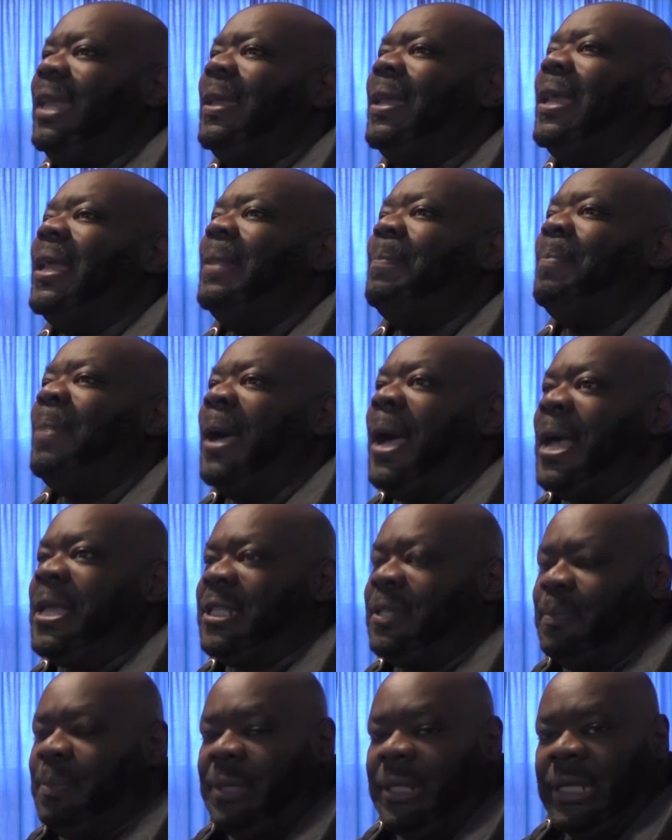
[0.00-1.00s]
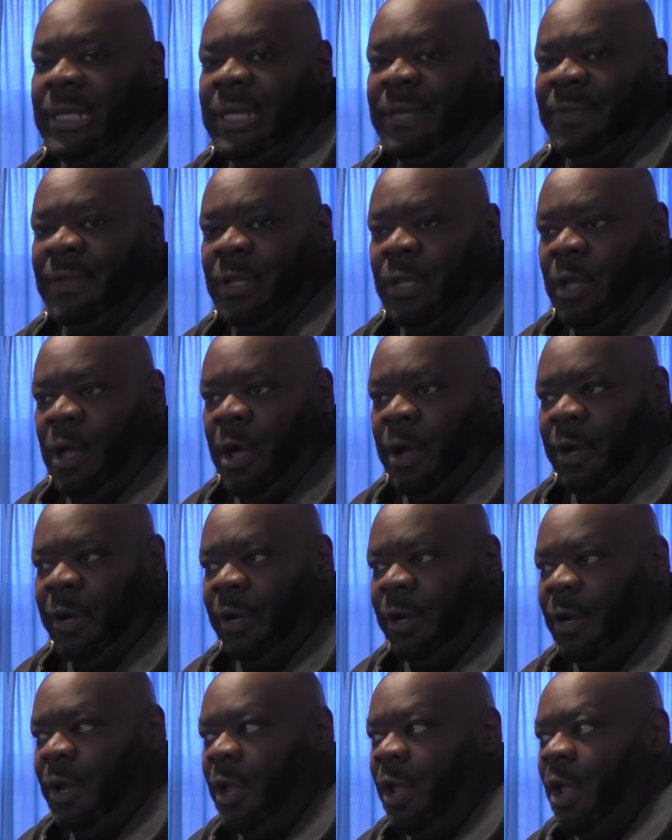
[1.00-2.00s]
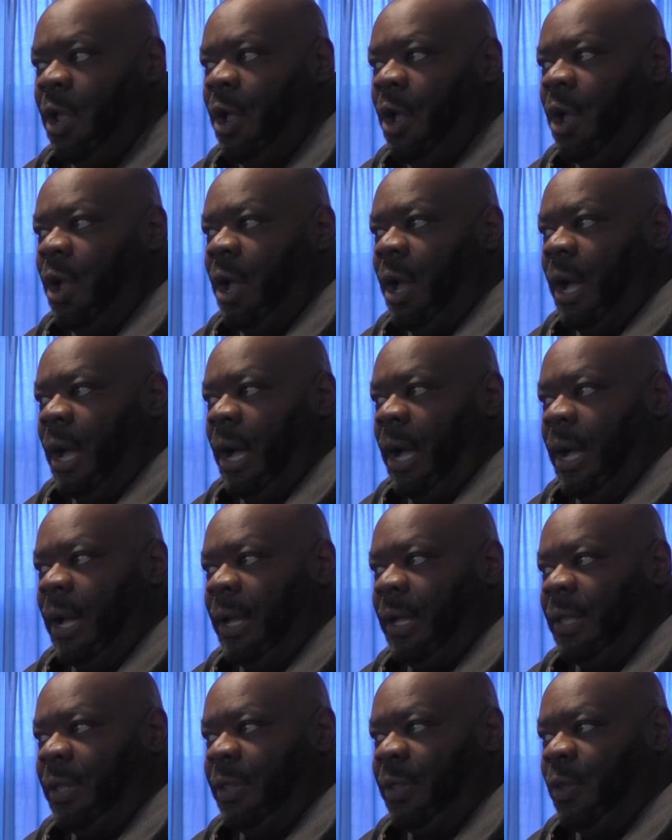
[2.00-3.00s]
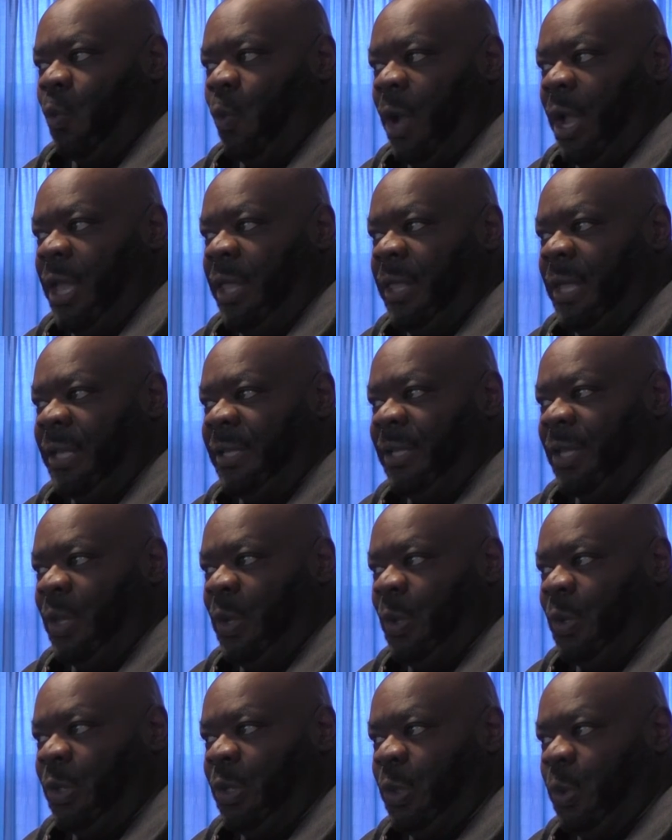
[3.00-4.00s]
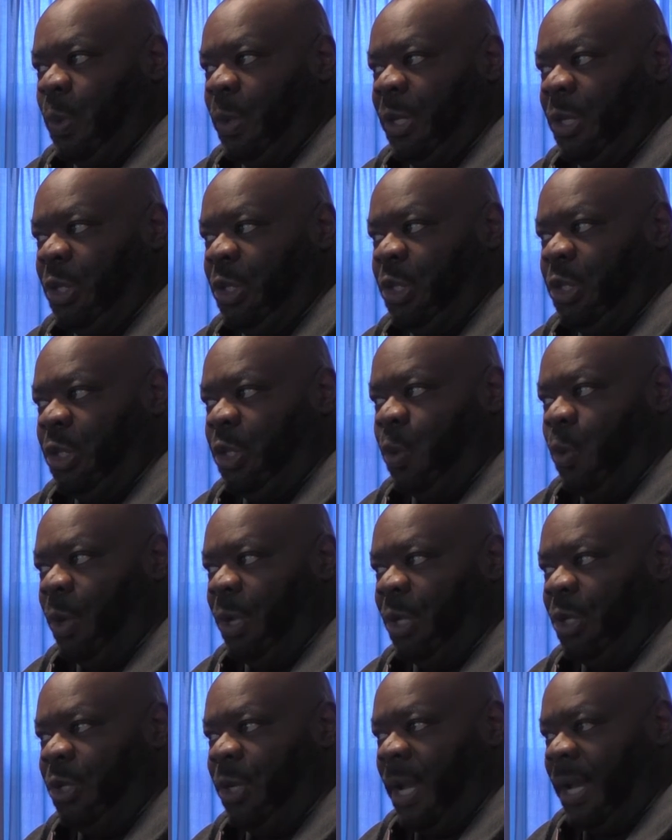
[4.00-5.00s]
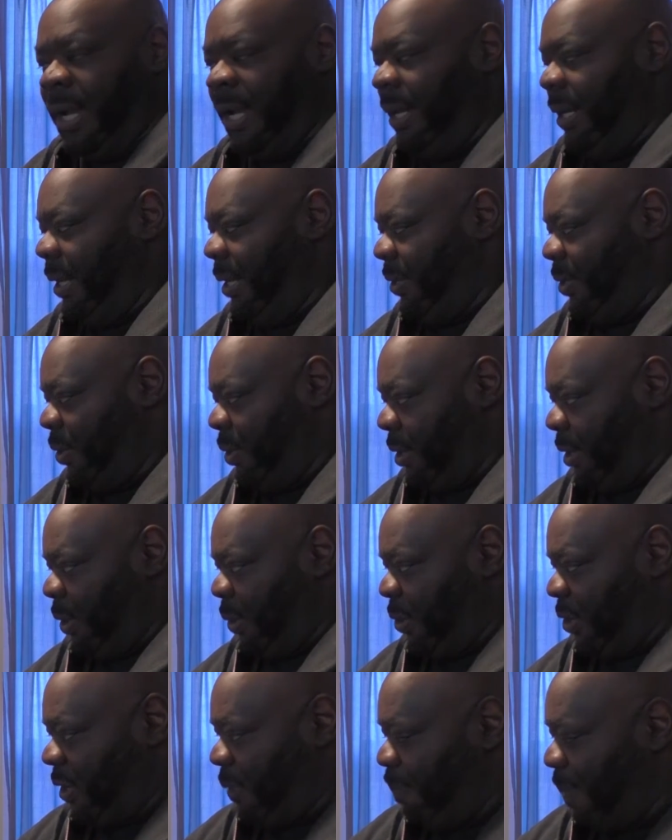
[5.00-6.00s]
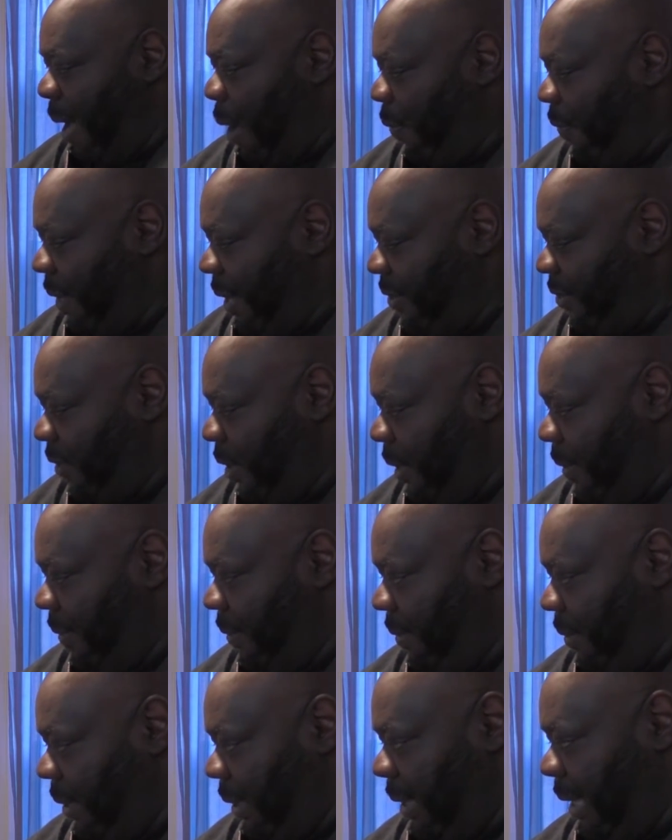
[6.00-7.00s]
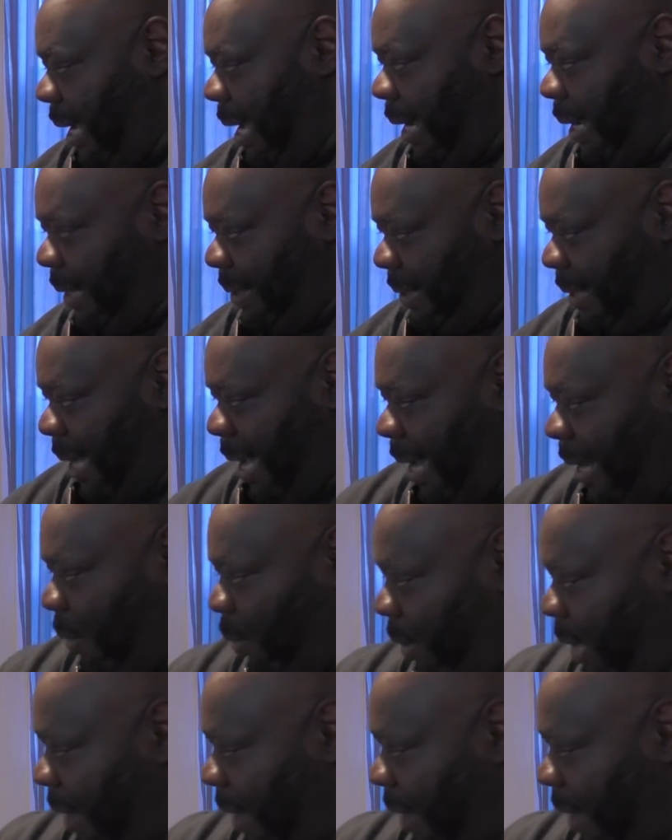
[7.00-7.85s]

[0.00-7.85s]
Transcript: and possibly even longer. The way they say you can check it is there's a little spout that's on the keg. I don't